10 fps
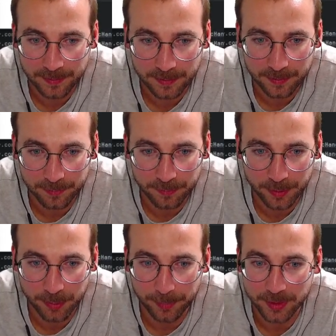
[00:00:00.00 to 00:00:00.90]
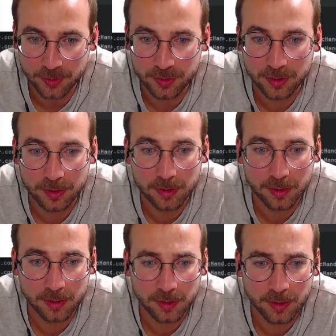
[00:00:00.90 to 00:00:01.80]
I'm very much
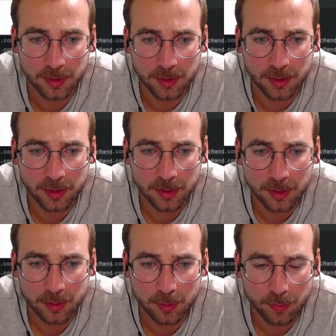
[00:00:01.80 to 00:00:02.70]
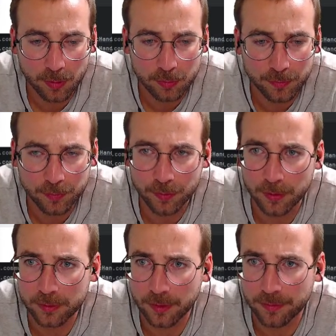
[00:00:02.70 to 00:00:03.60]
grown
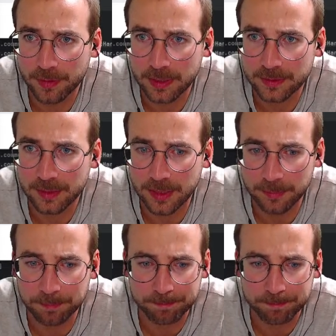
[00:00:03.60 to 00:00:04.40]
fond of that name.